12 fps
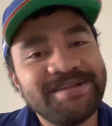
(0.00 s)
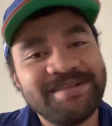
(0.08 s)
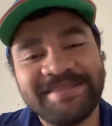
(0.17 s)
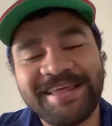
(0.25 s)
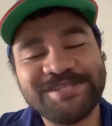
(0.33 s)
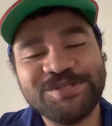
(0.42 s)

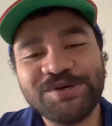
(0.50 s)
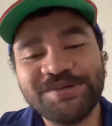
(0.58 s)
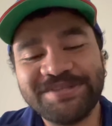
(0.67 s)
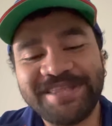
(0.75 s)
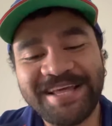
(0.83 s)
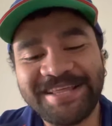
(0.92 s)
that's
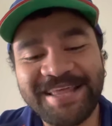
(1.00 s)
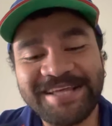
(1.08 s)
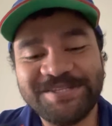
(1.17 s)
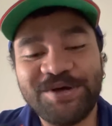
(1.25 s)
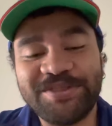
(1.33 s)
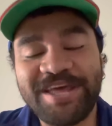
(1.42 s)
not
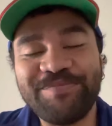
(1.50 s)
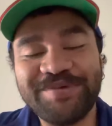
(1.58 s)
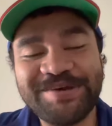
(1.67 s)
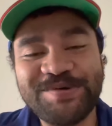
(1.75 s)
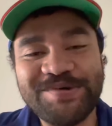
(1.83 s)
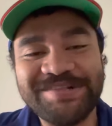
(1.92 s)
that
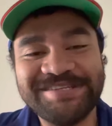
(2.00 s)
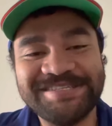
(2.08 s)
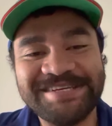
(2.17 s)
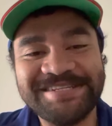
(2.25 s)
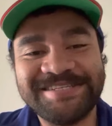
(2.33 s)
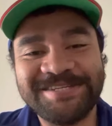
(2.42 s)
big at all, is it?